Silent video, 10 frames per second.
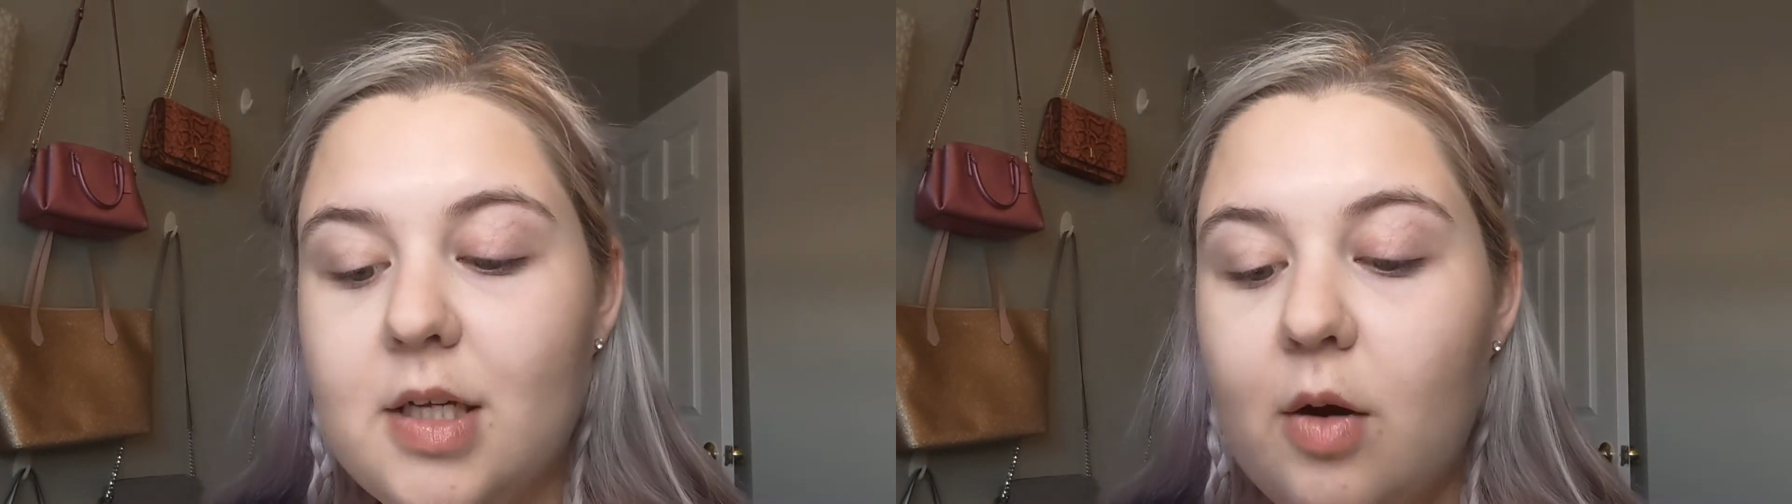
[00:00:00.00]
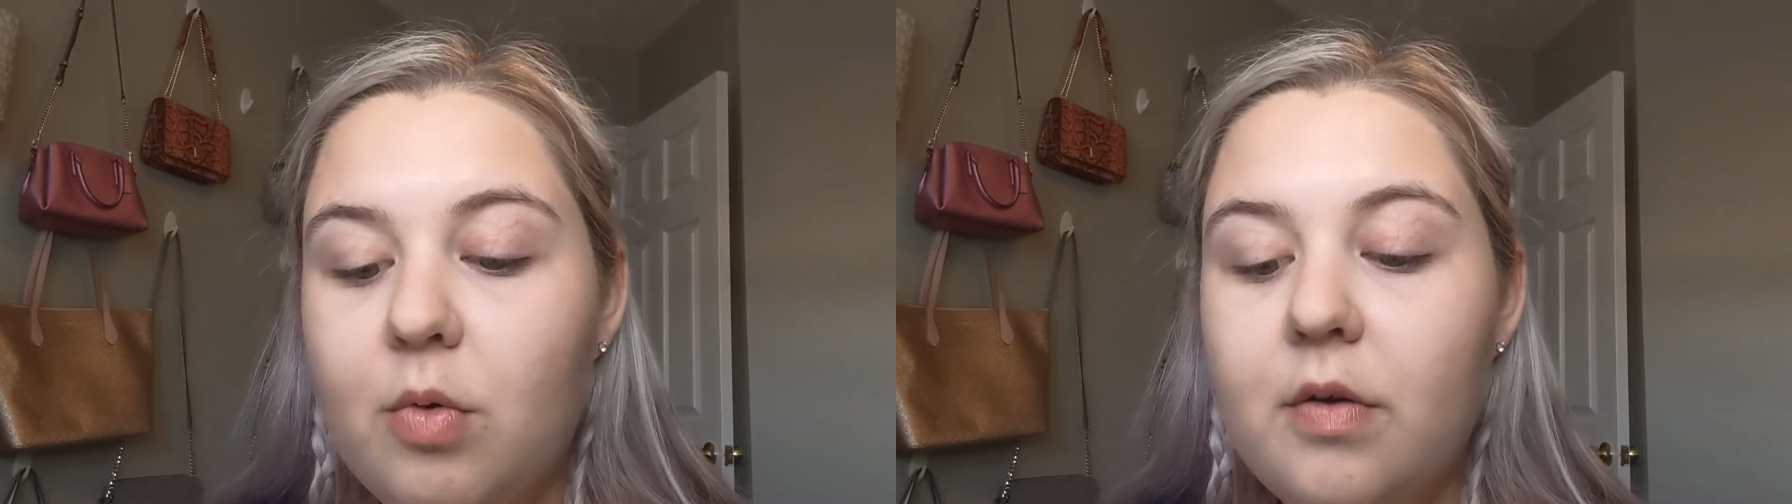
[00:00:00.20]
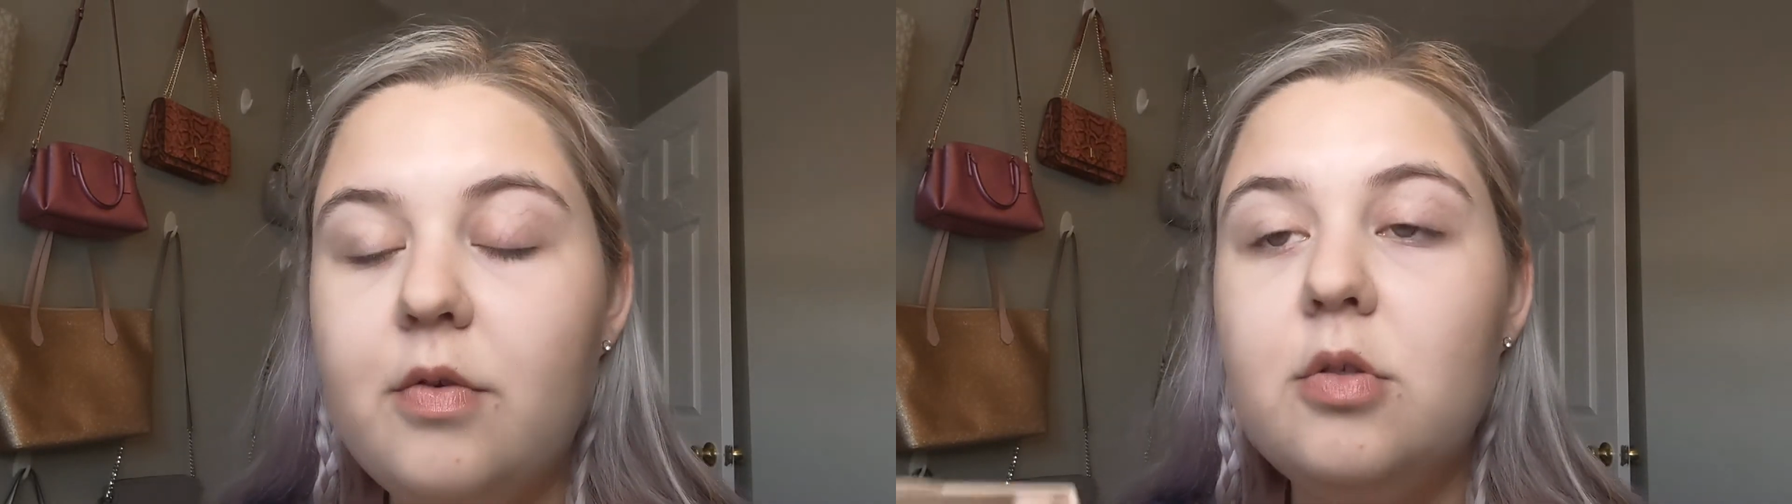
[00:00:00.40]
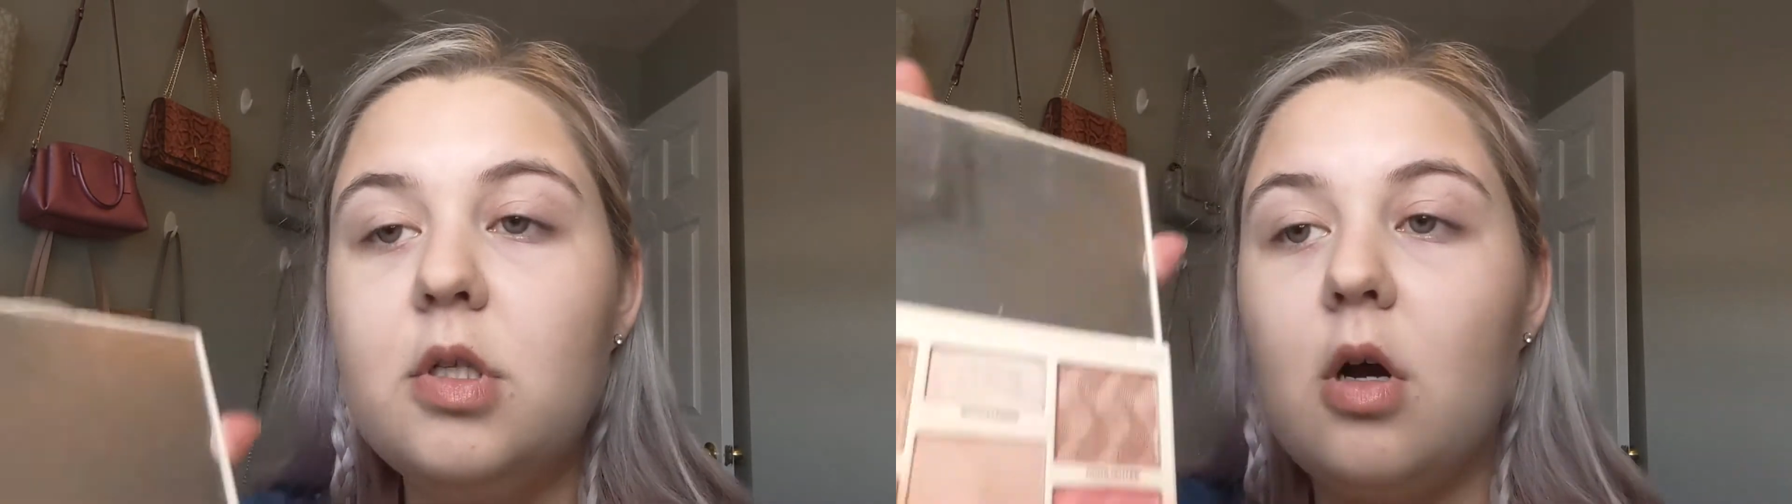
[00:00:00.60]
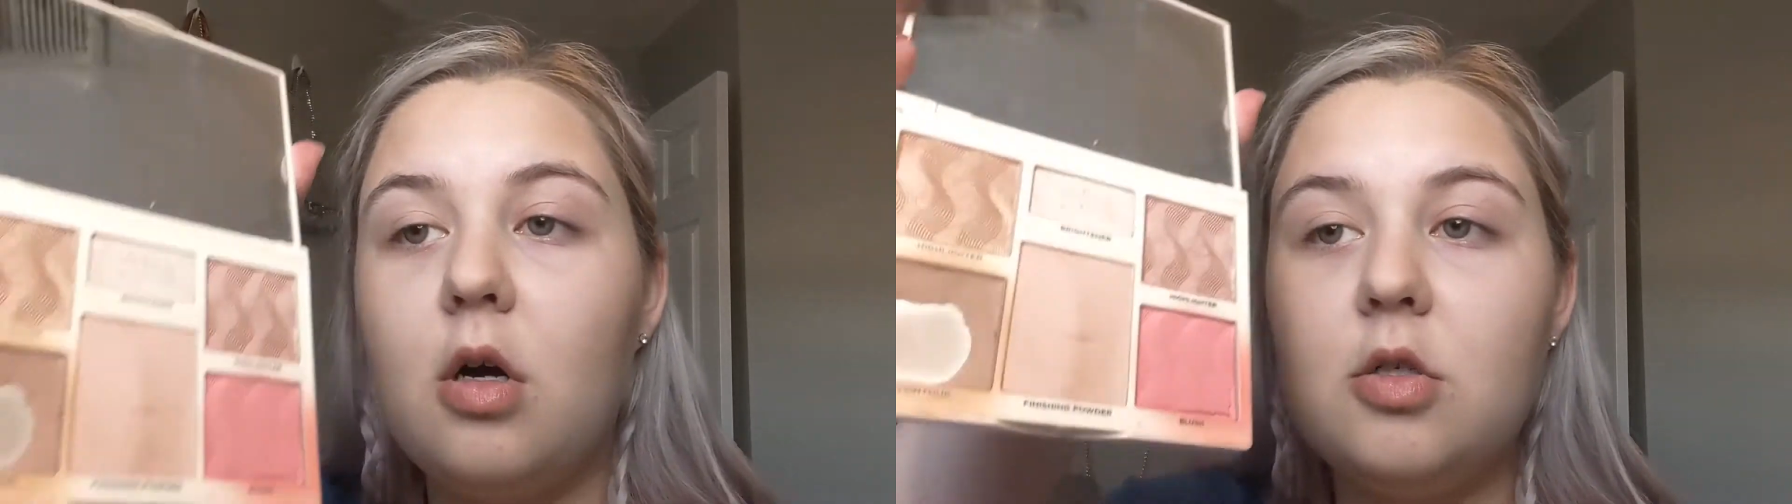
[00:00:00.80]
I would have used
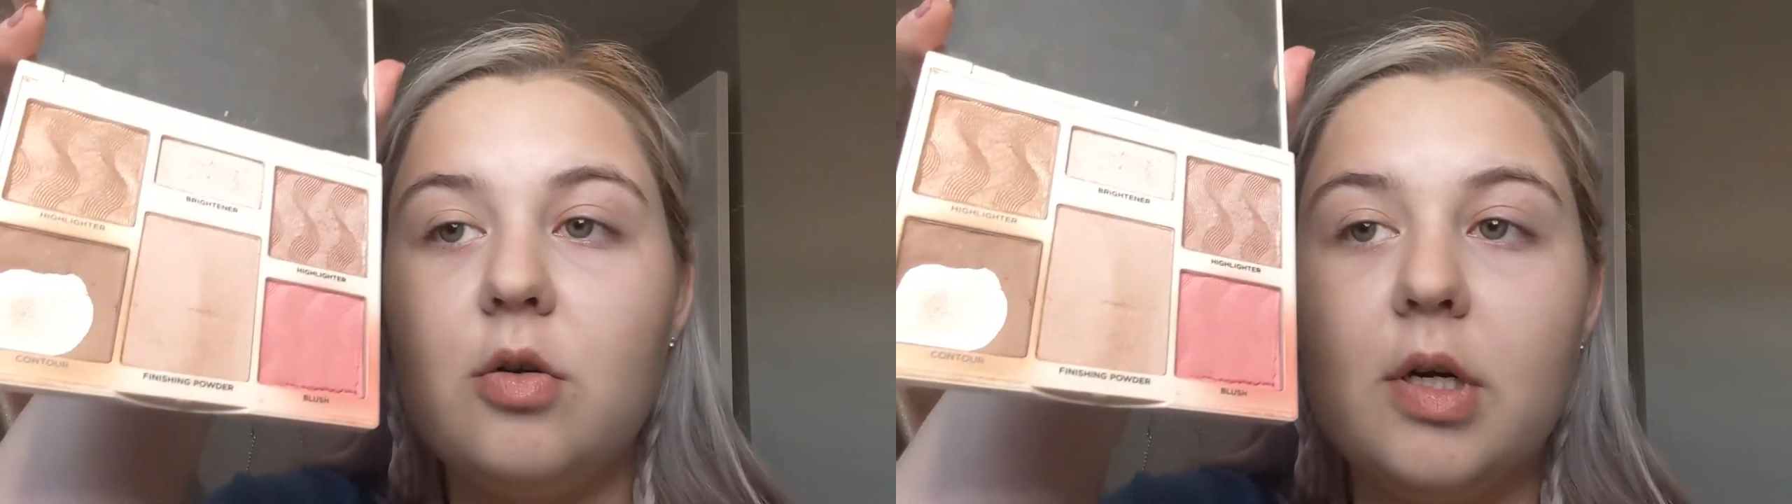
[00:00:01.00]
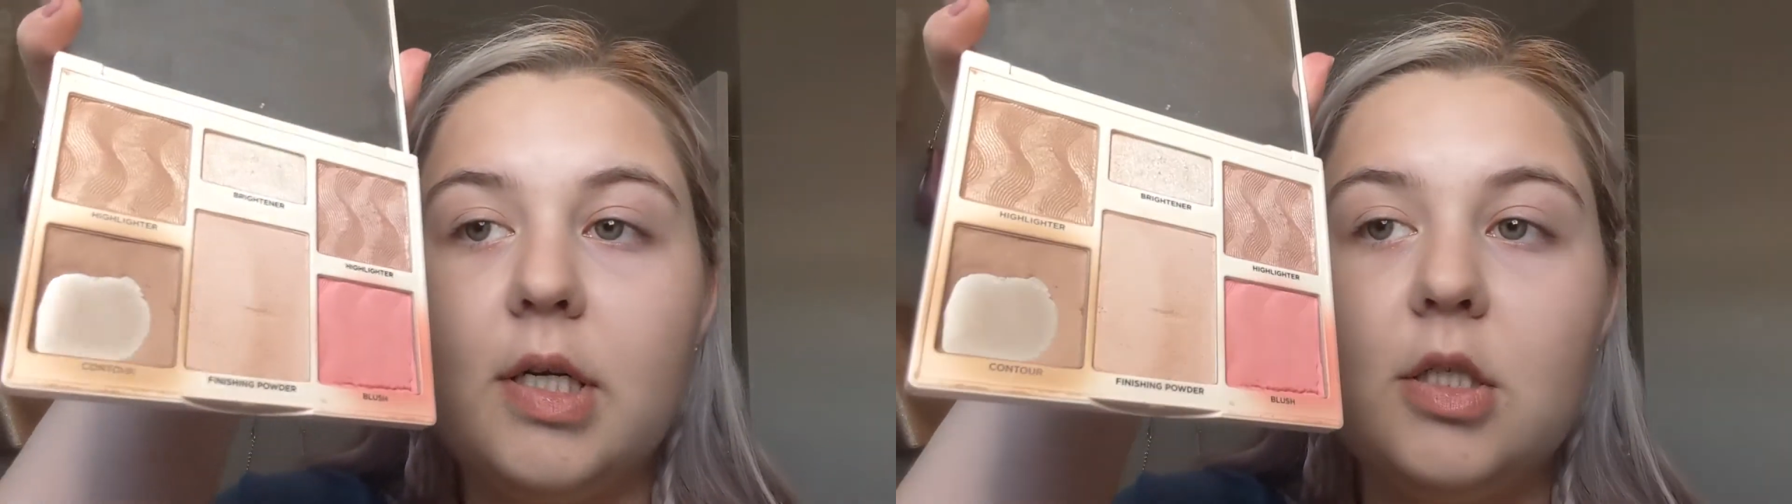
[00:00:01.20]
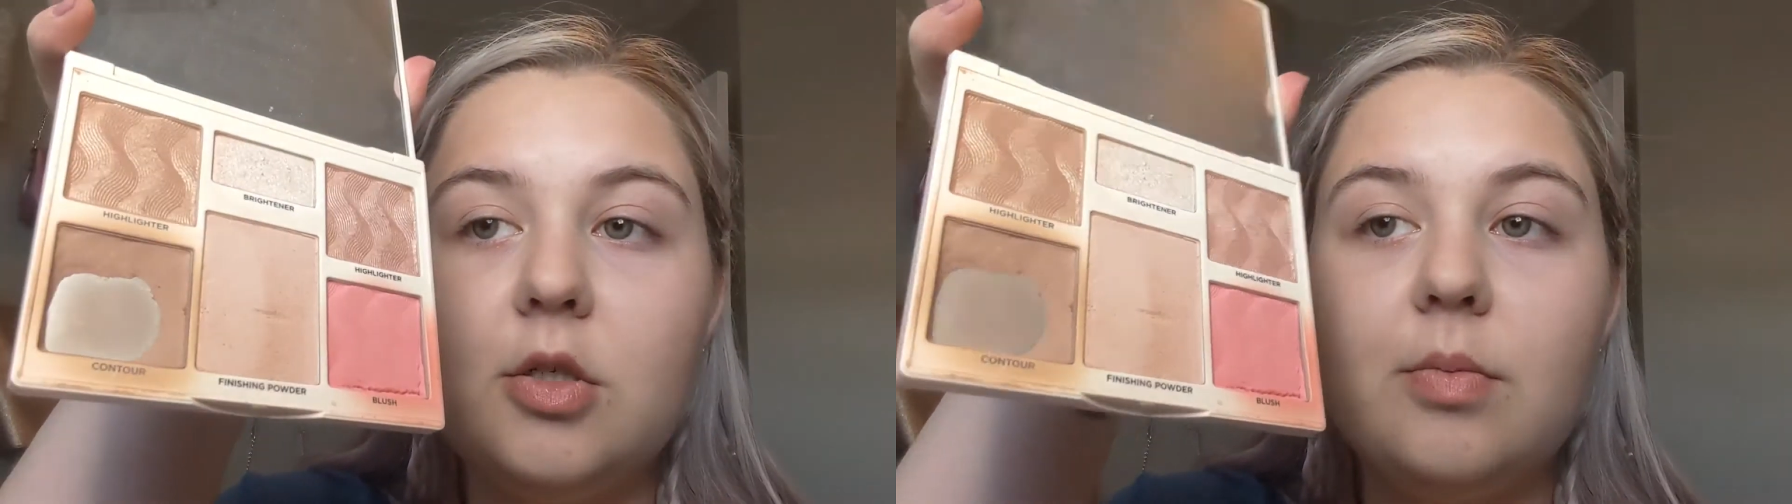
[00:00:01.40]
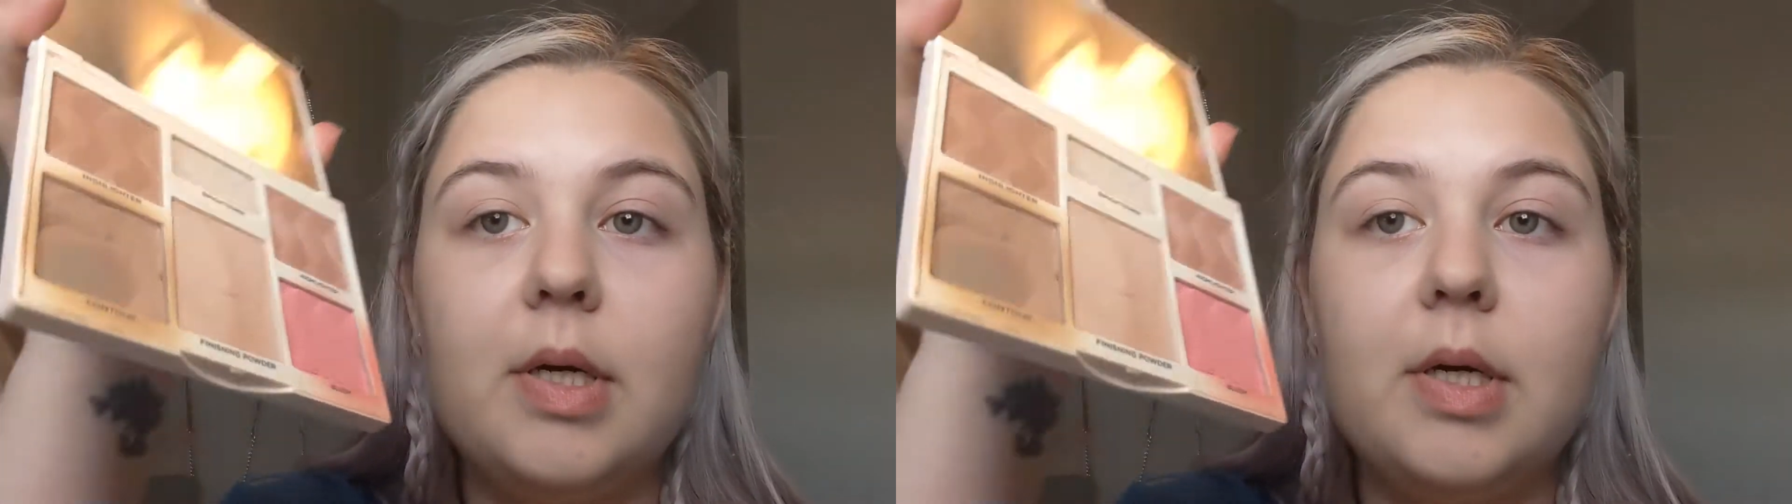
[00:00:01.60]
the contour in it too,